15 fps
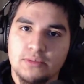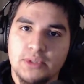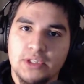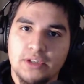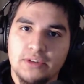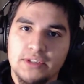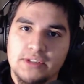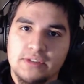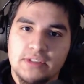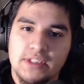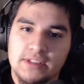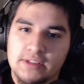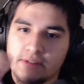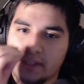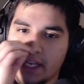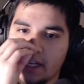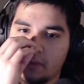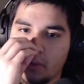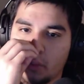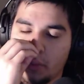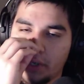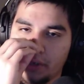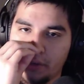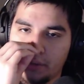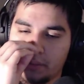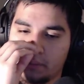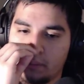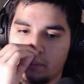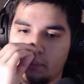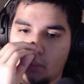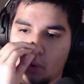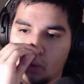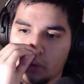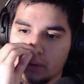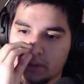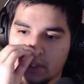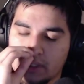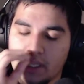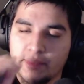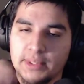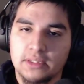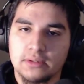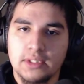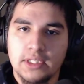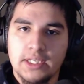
You know, it's kind of a weird moral dilemma